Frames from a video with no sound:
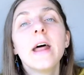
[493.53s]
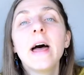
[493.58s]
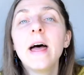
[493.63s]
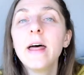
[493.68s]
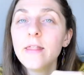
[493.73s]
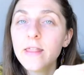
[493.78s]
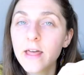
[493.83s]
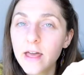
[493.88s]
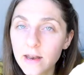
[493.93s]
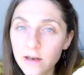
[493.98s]

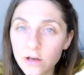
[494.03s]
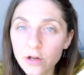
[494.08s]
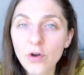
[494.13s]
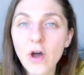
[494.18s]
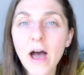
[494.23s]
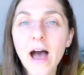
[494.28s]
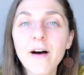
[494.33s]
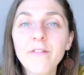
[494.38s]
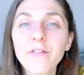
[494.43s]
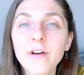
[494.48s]
and then you
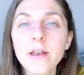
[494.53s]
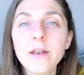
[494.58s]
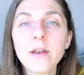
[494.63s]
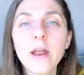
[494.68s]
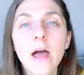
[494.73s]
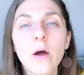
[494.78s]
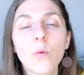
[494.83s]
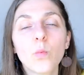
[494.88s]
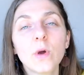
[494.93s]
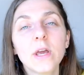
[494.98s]
have
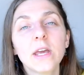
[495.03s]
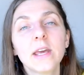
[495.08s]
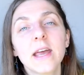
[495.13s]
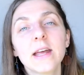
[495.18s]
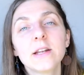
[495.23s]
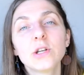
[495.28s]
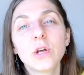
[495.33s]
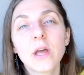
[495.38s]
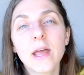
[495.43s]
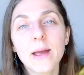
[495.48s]
a
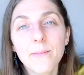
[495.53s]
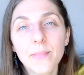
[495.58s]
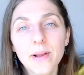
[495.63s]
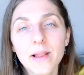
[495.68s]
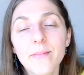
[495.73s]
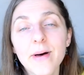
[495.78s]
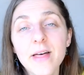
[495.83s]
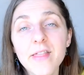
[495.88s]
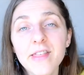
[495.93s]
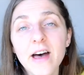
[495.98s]
week to
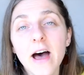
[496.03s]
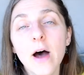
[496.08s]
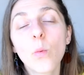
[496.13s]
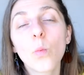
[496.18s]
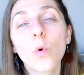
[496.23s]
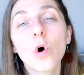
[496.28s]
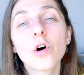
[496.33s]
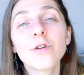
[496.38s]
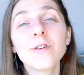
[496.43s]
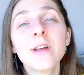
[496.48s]
implement that
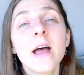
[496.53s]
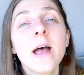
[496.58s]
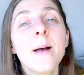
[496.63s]
one,